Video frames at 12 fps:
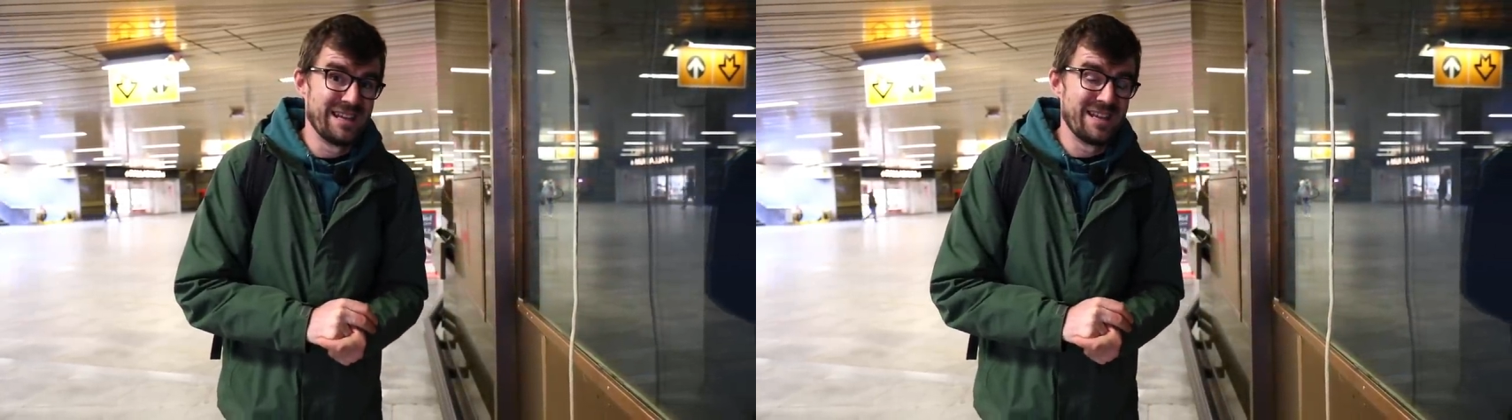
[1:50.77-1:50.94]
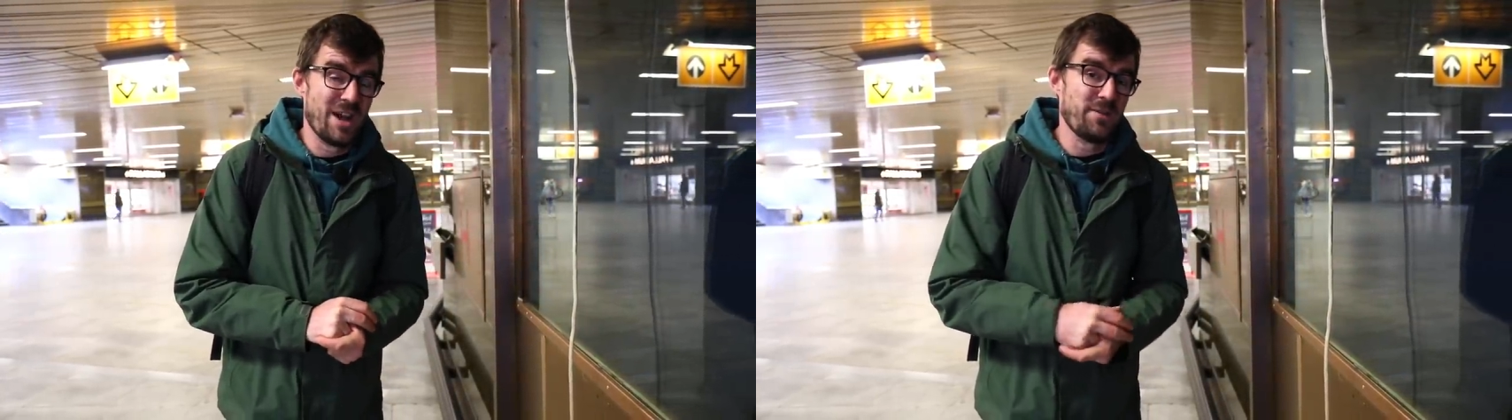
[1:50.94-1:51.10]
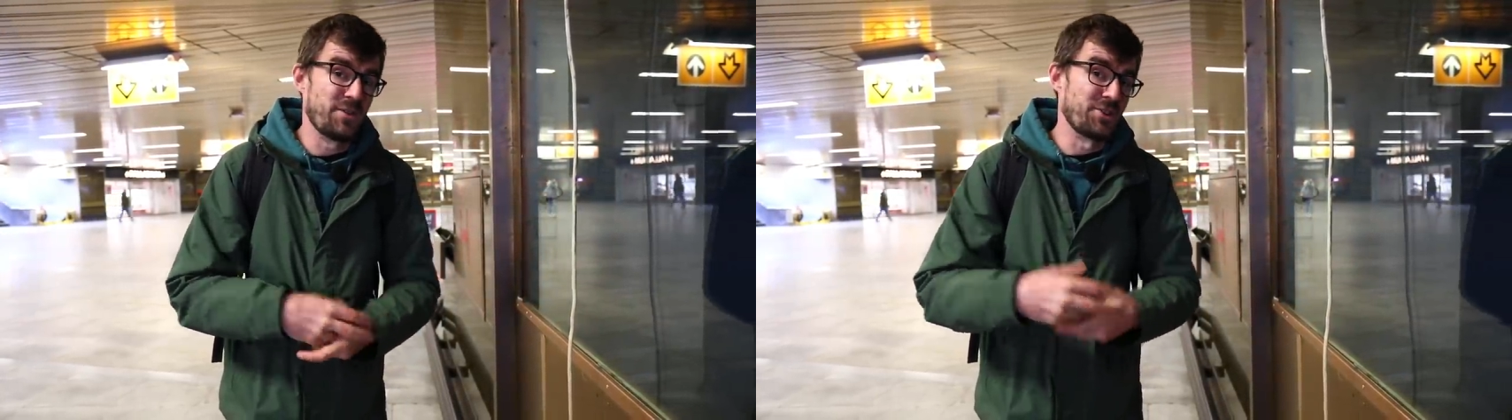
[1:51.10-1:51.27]

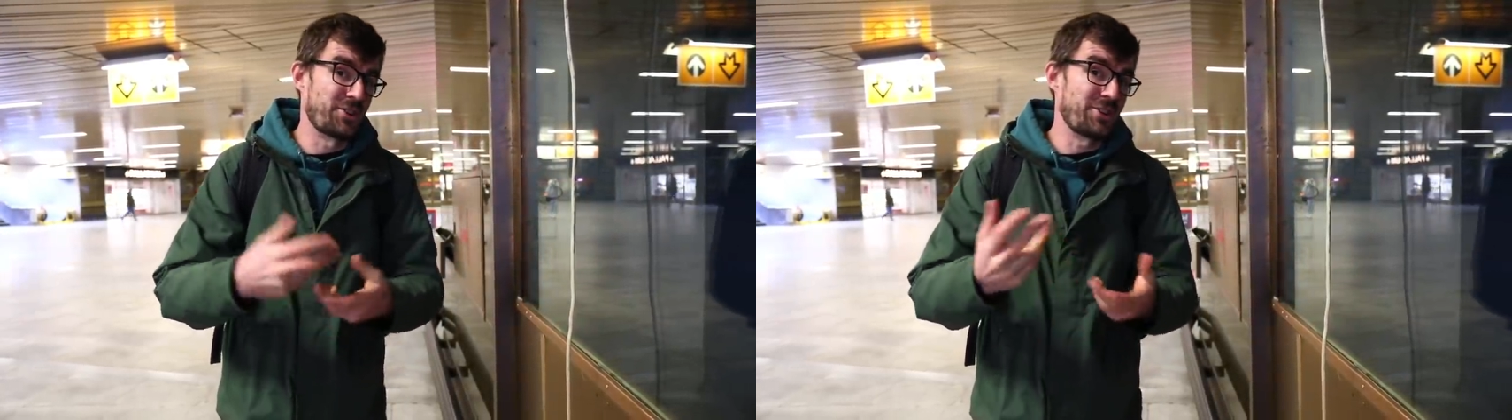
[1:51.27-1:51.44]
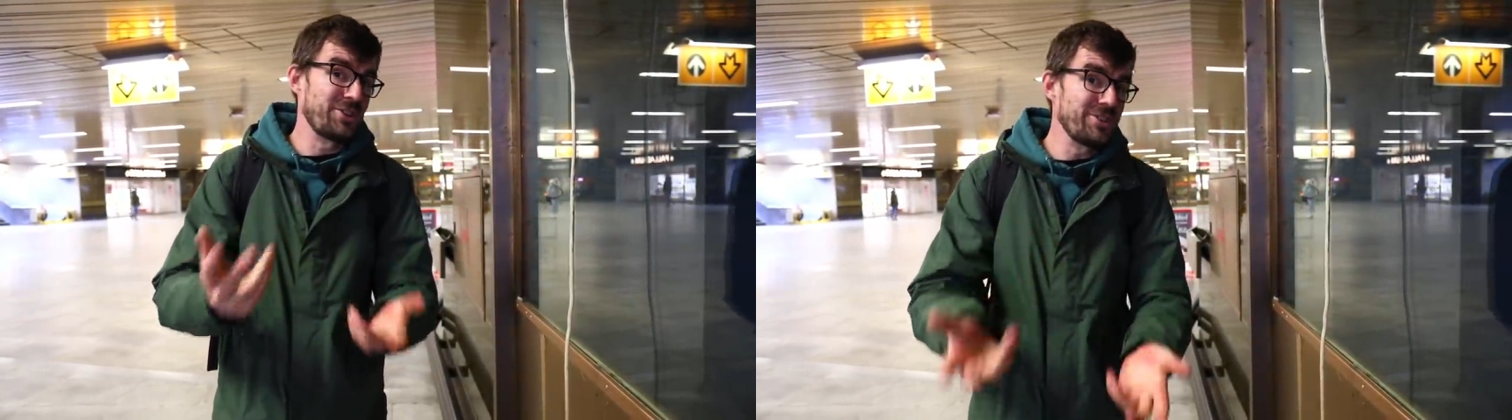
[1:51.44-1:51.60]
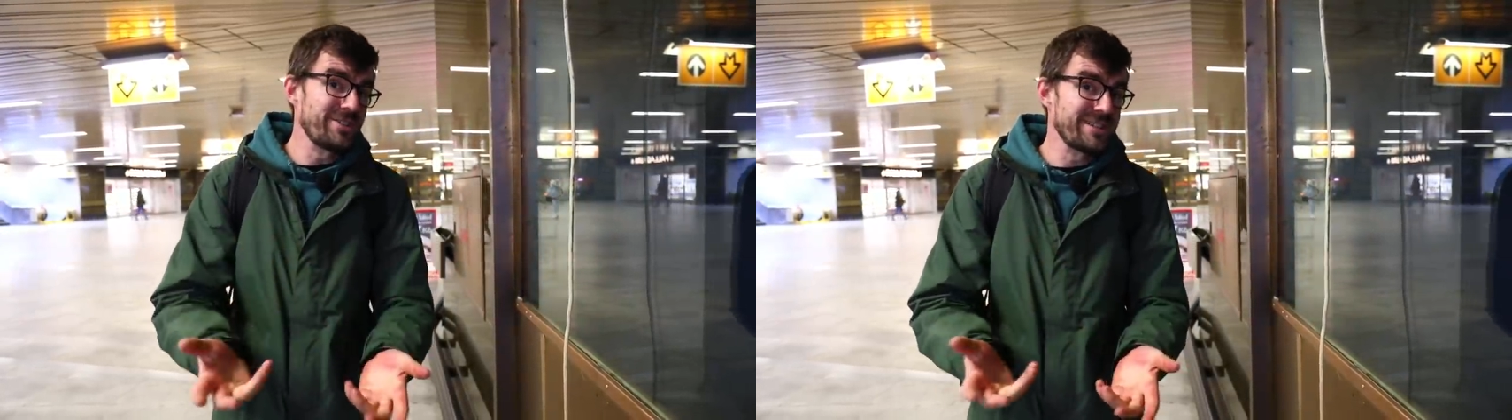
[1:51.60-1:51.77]
Now, if you're
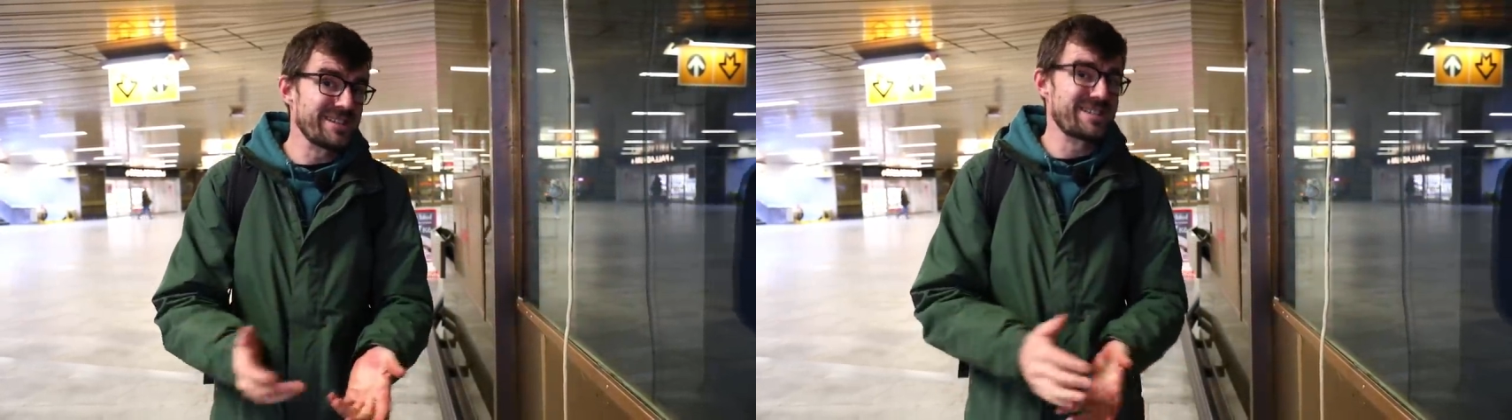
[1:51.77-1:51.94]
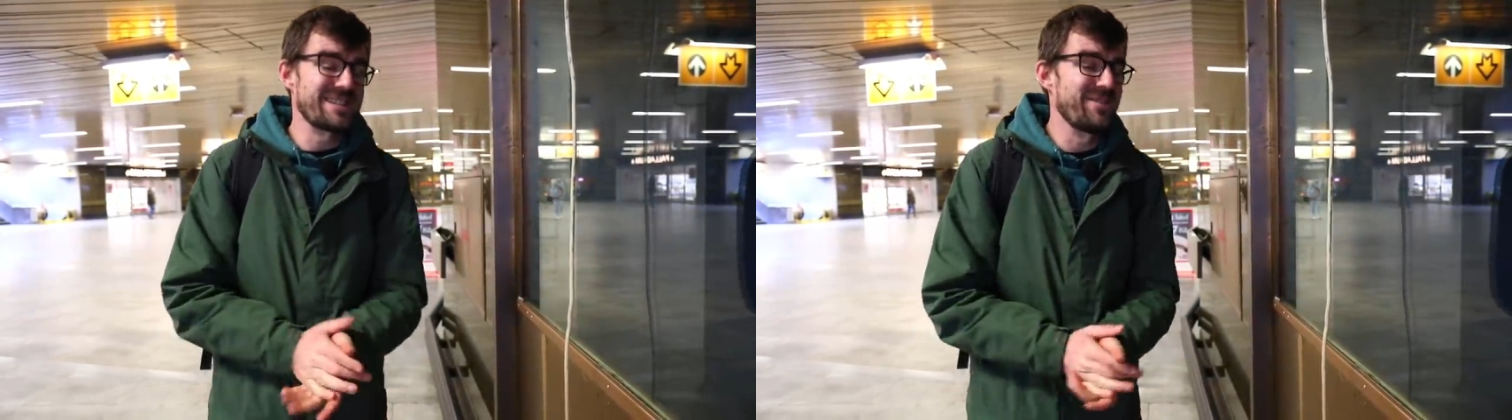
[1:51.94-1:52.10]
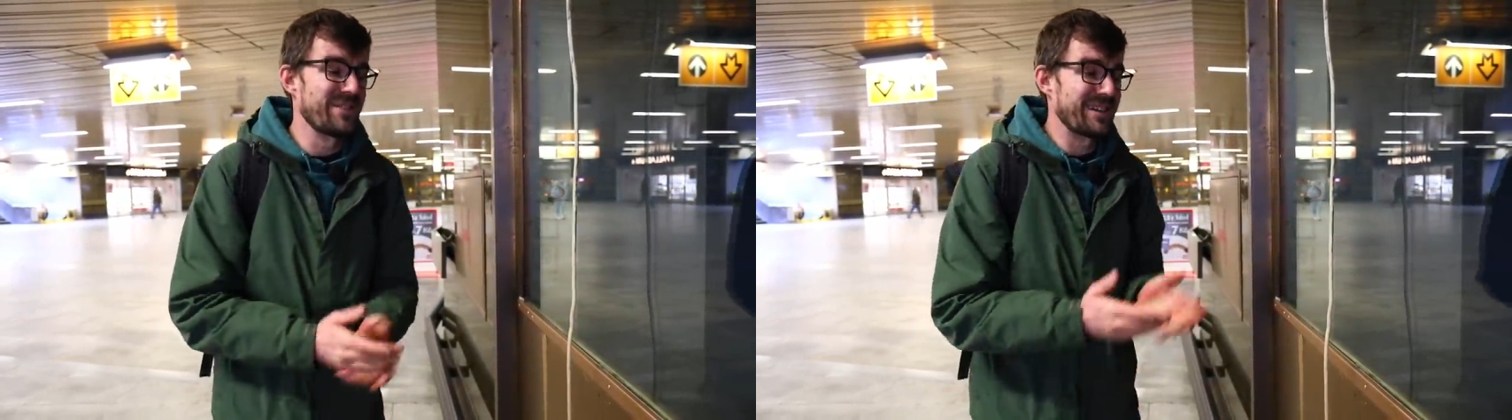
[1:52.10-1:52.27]

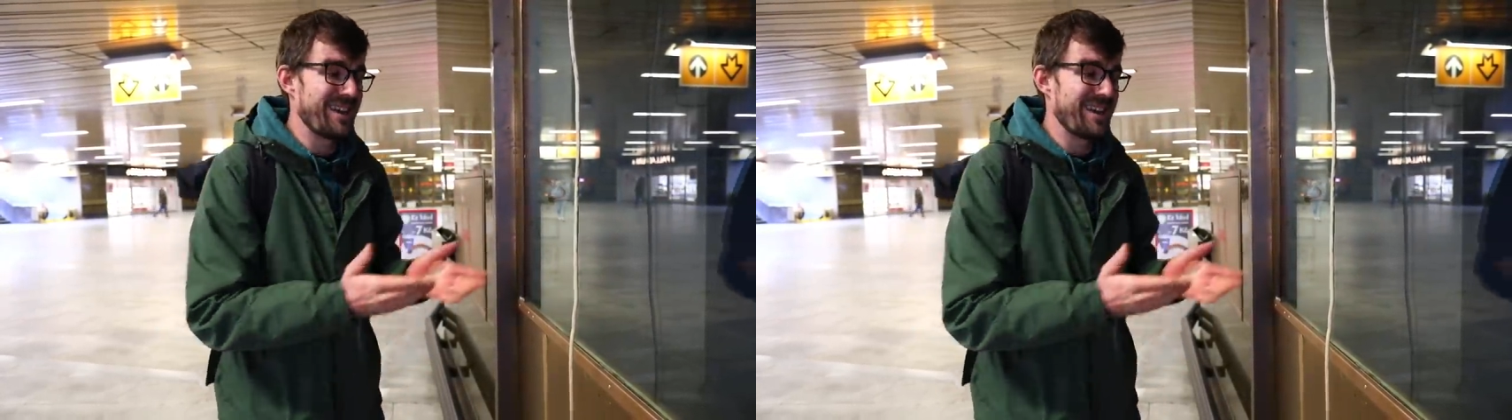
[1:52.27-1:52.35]
curious if the